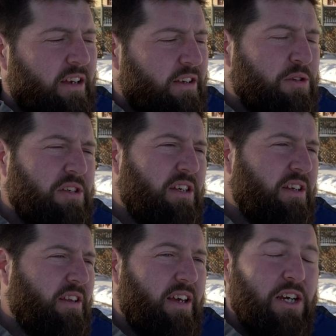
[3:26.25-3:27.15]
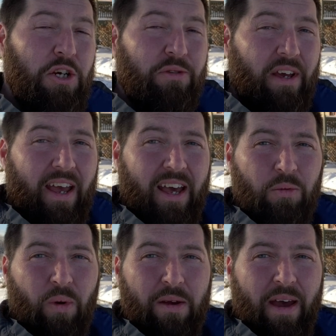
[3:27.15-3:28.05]
you see the issues I
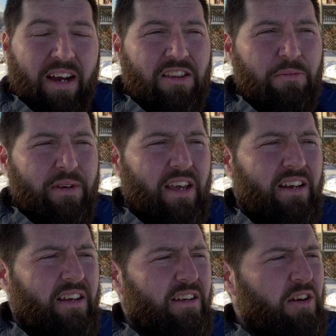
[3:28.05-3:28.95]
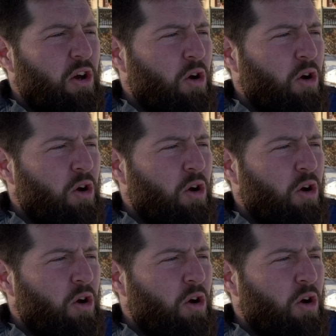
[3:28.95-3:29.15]
had way back in the beginning